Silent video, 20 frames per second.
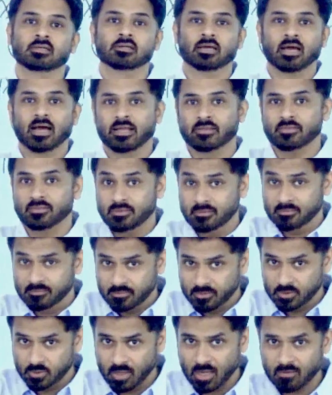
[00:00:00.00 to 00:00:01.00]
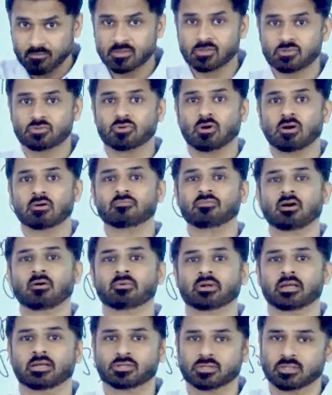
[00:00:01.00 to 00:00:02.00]
and you have a strong
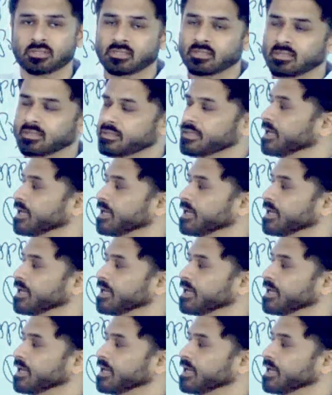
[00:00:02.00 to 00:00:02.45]
foundation, then it